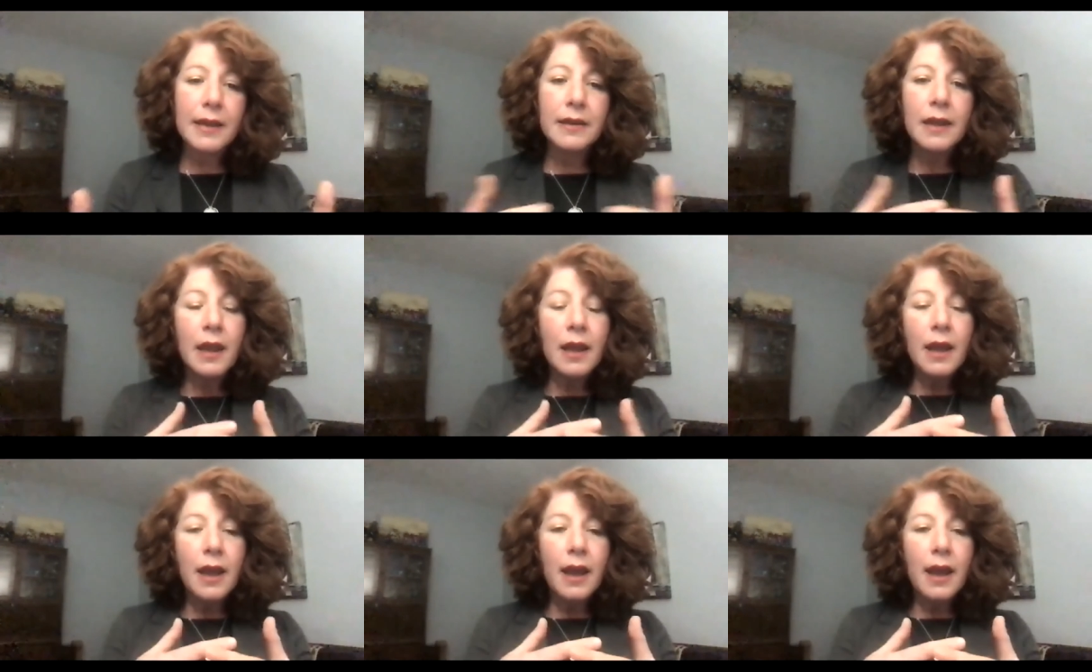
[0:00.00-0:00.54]

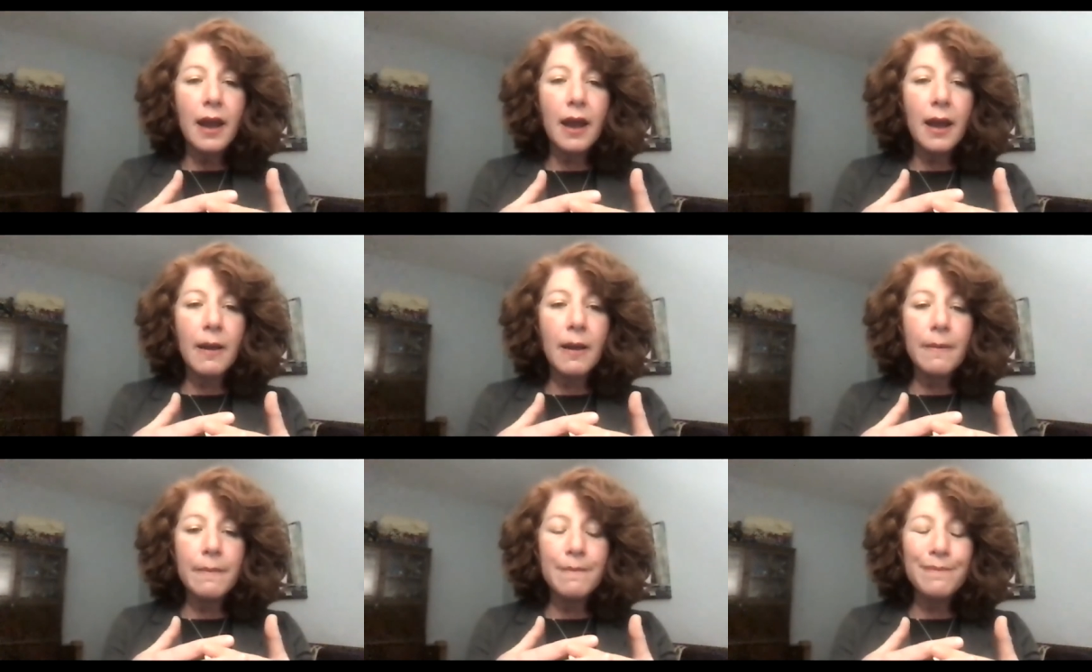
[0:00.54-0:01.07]
um,
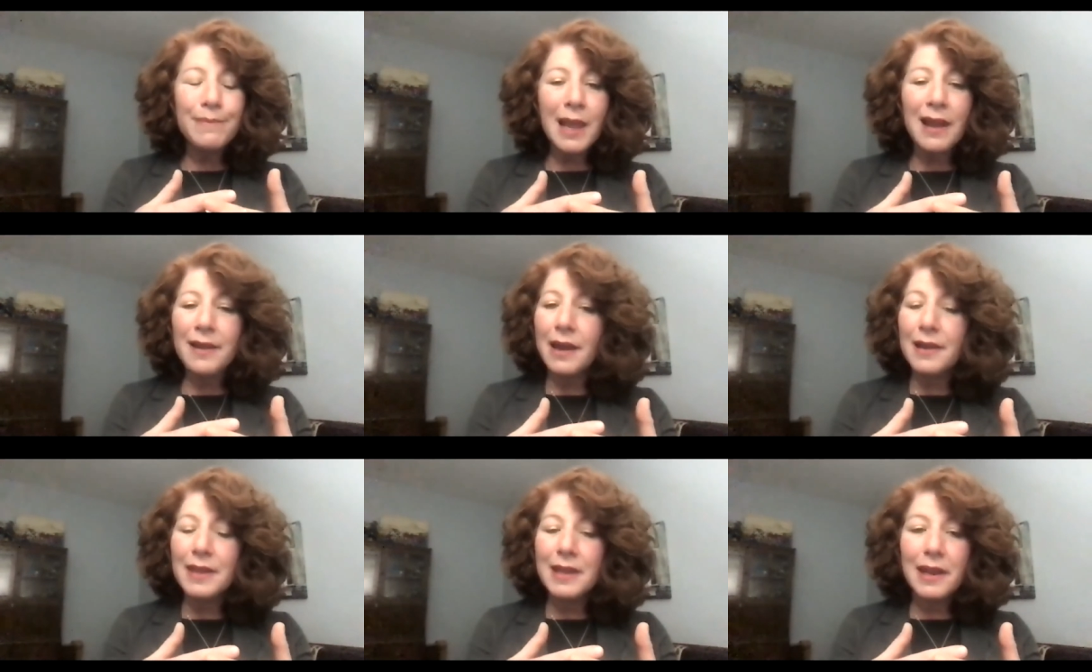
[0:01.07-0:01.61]
I, I
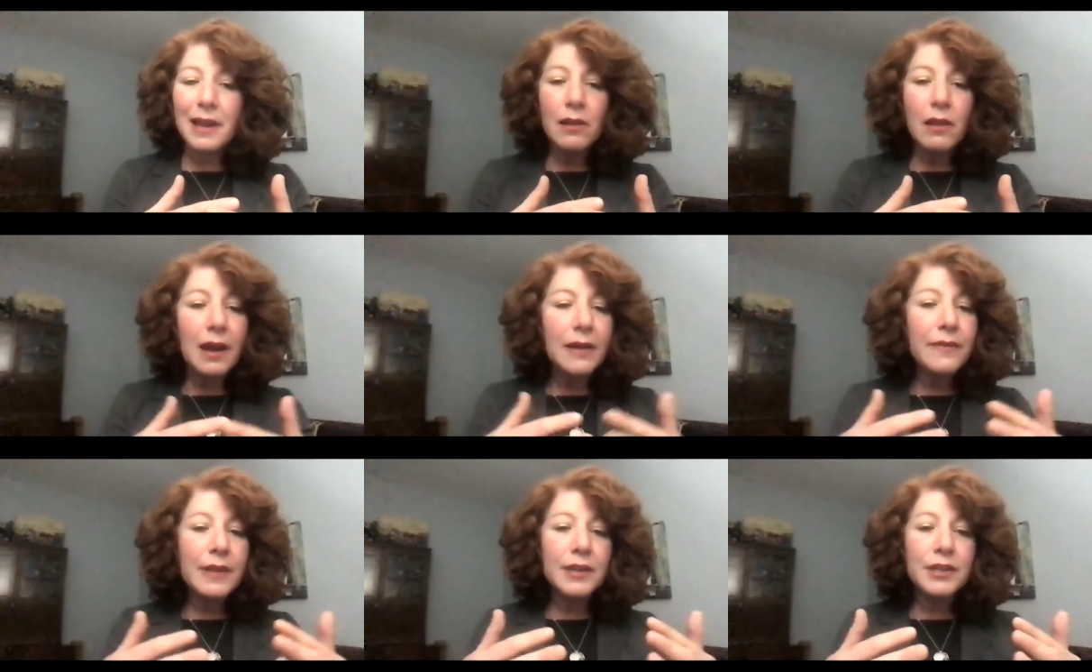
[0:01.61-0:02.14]
think a lot of
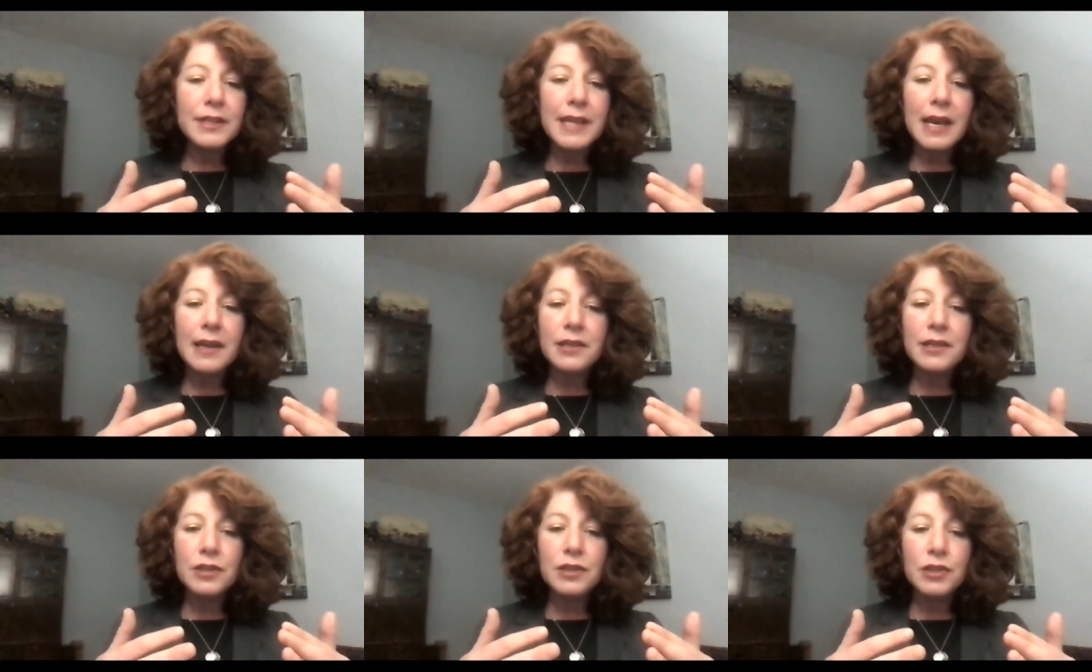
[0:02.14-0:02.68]
it just had
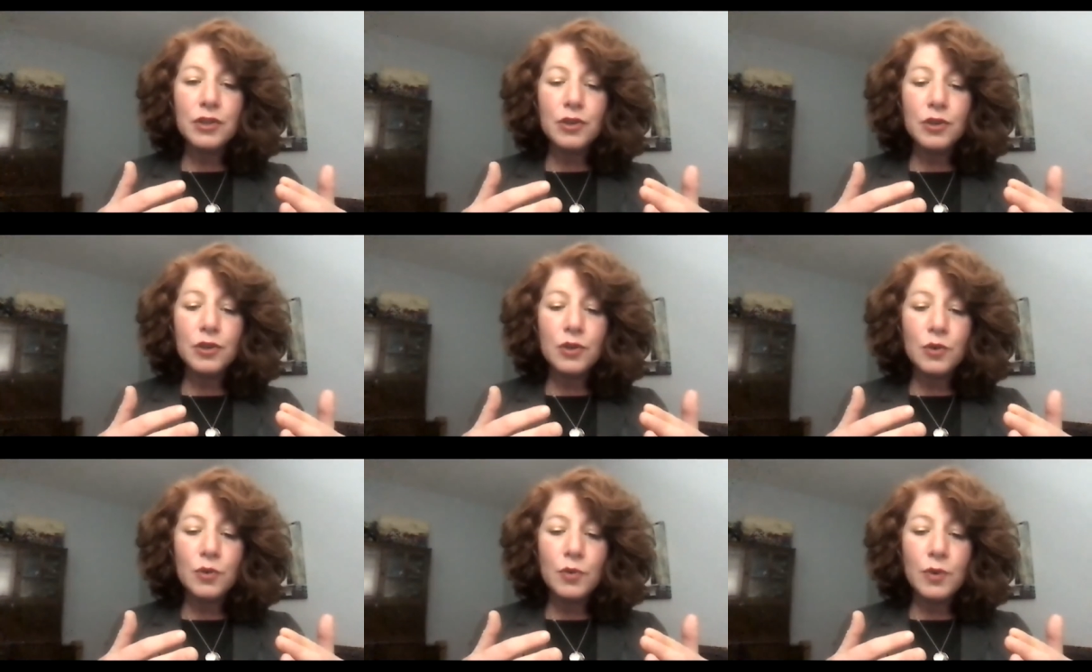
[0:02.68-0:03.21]
to do
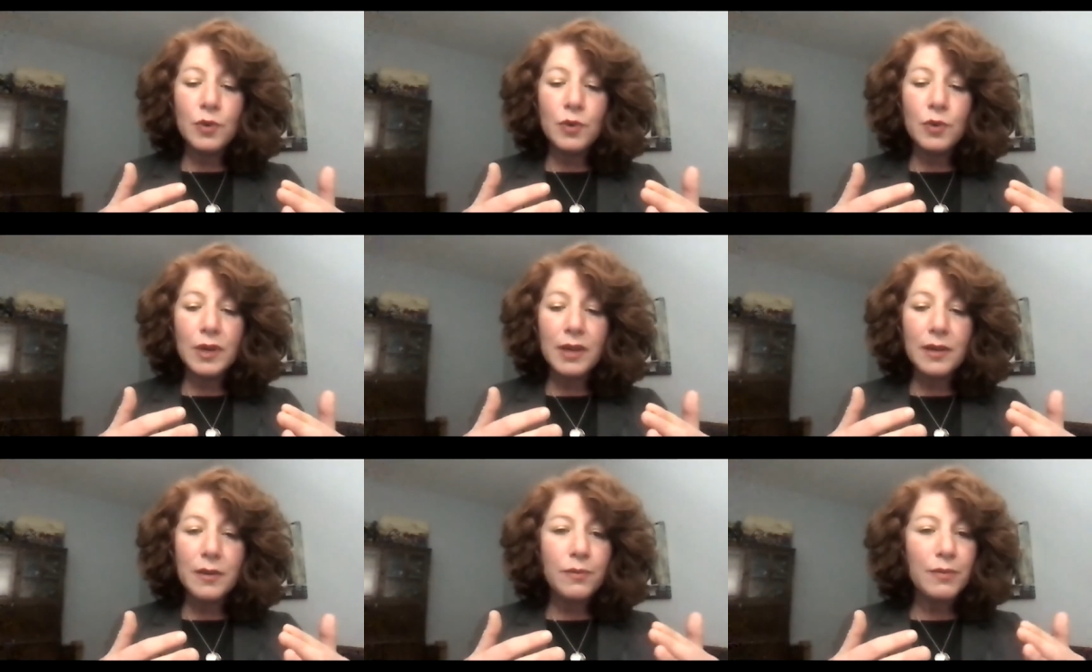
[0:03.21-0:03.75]
with
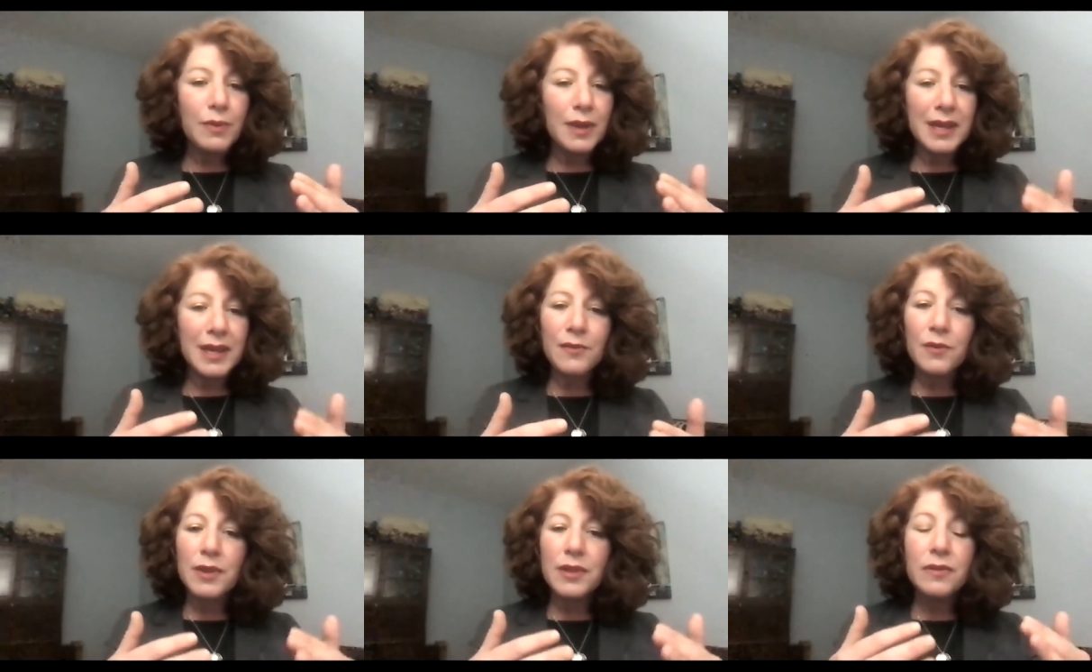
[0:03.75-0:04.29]
again with
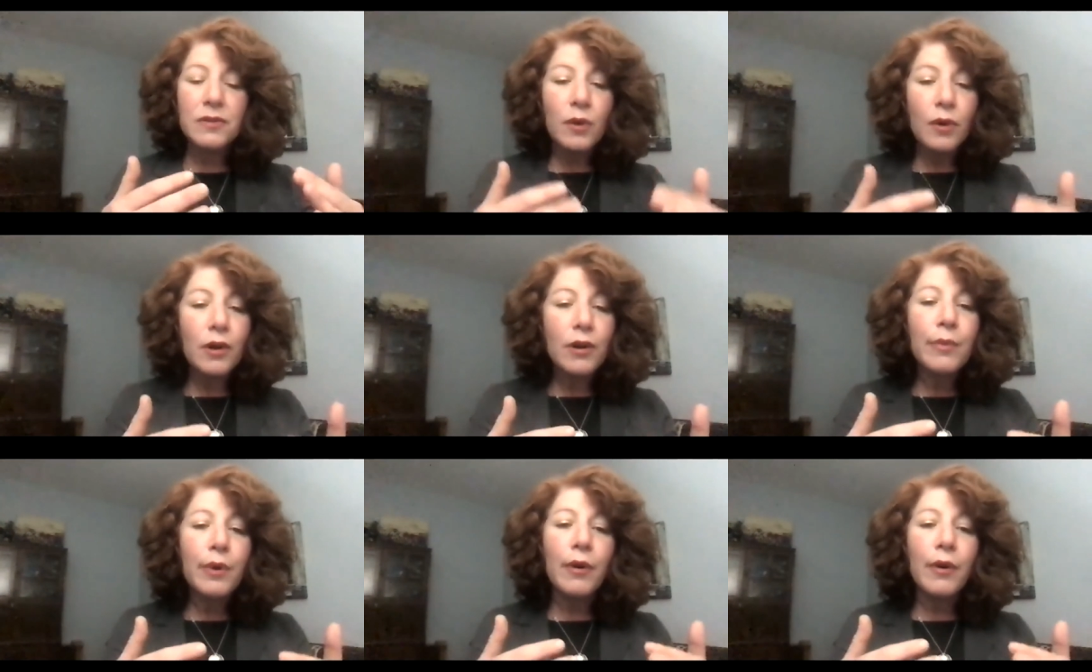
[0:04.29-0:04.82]

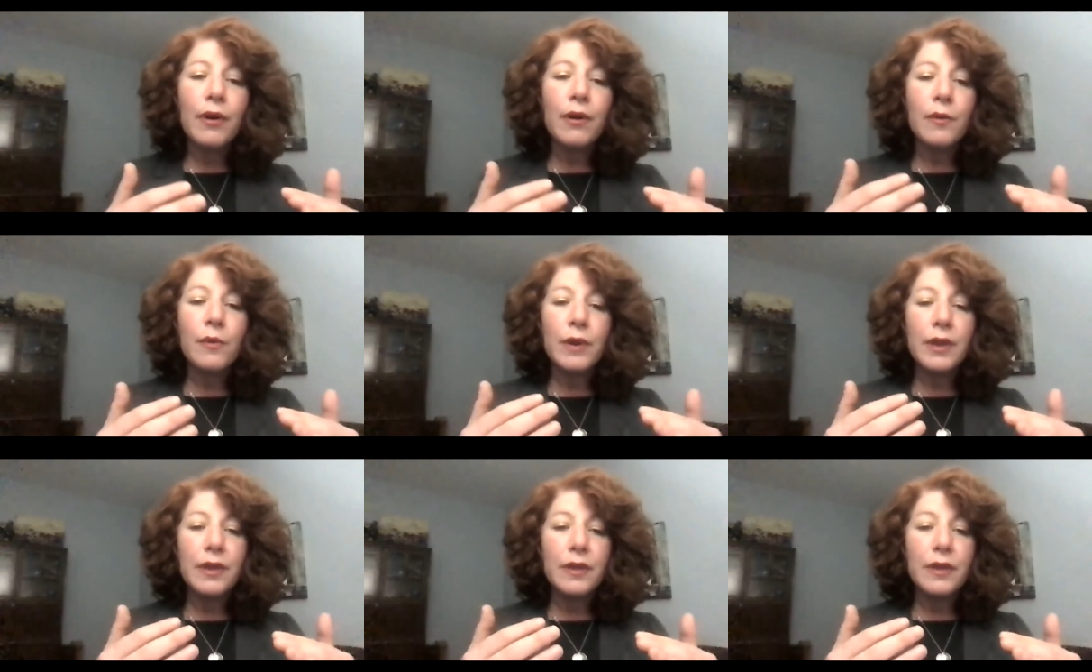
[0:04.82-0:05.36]
Nuremberg,
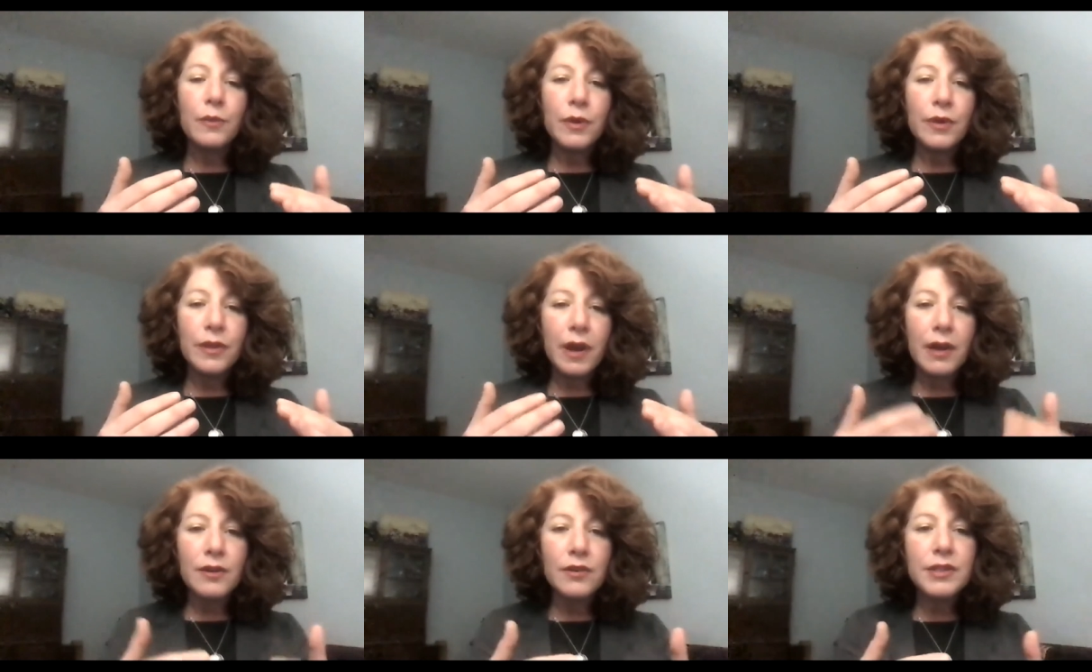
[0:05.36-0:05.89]
with with
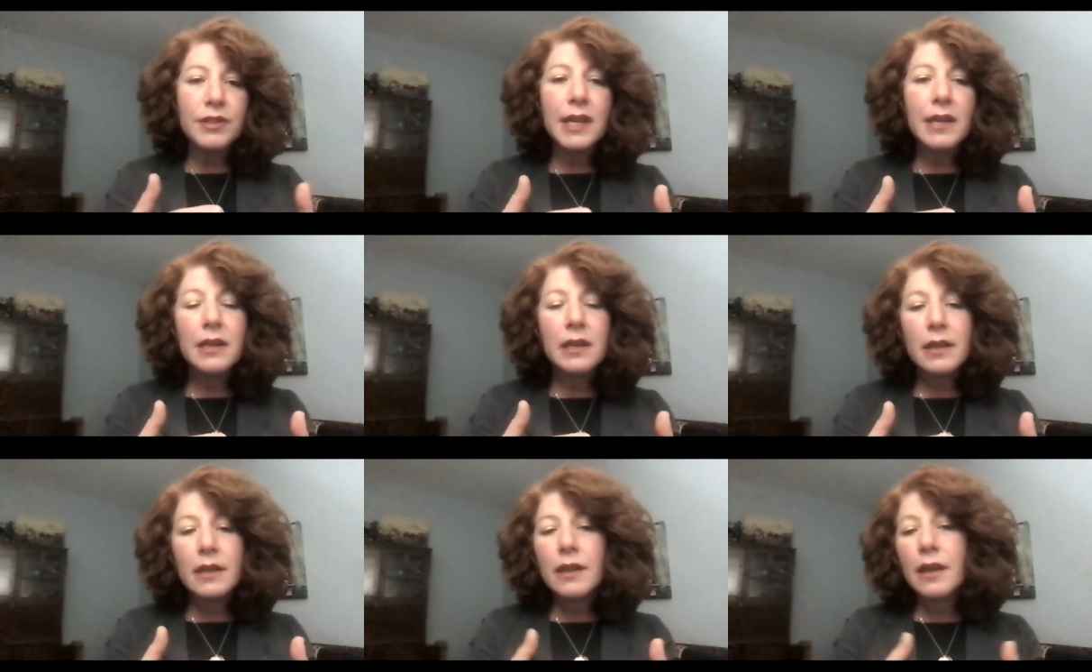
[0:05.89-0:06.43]

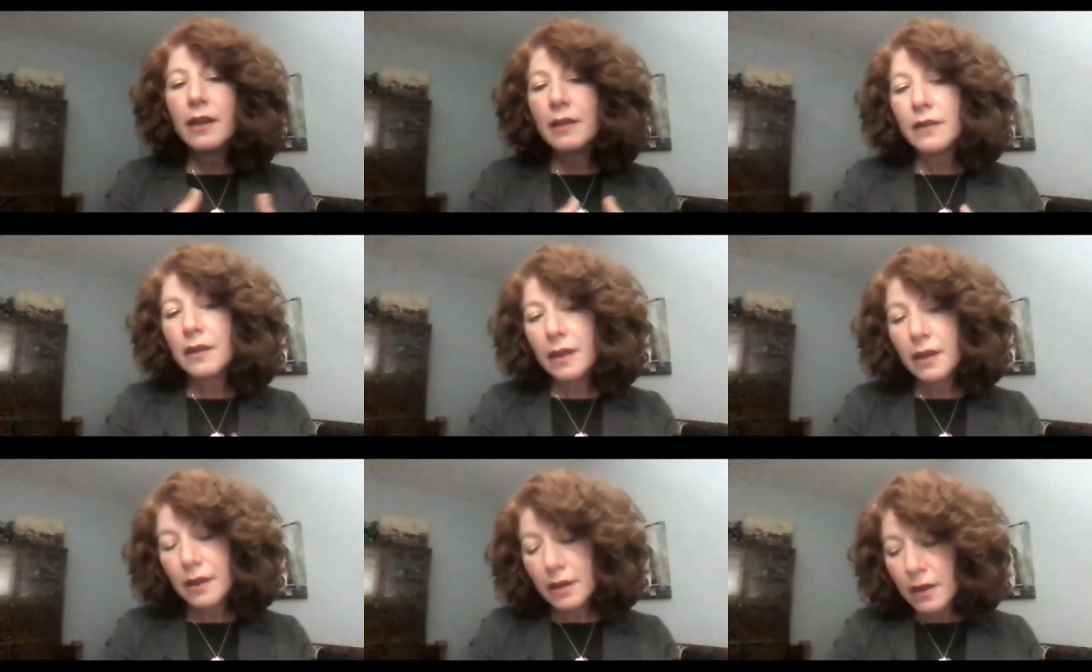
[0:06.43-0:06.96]
understanding, and
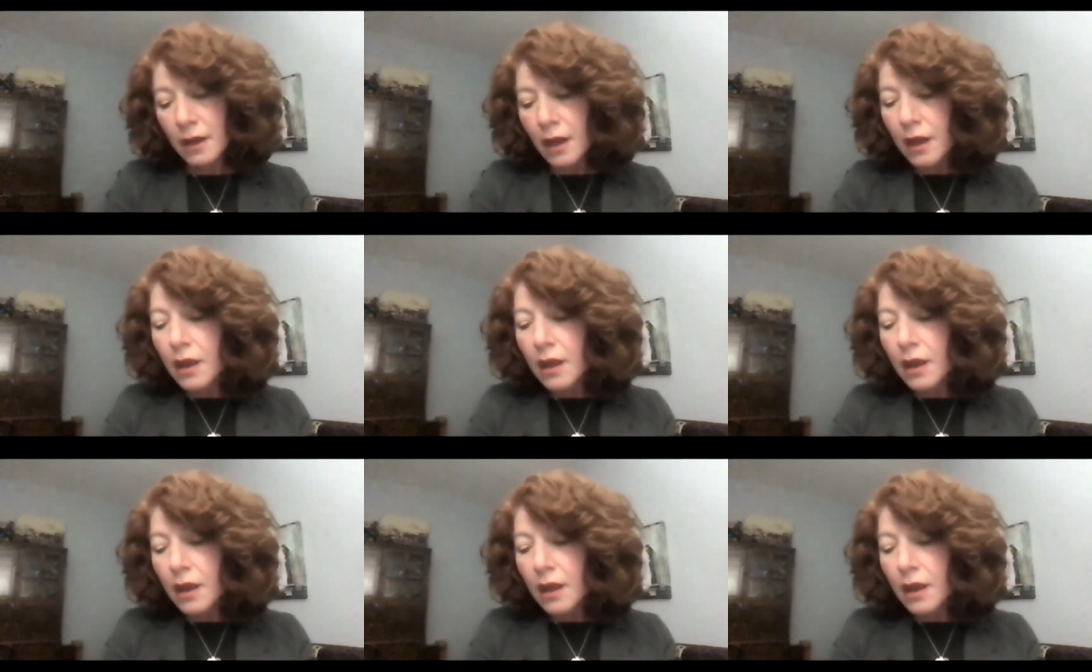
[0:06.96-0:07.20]
then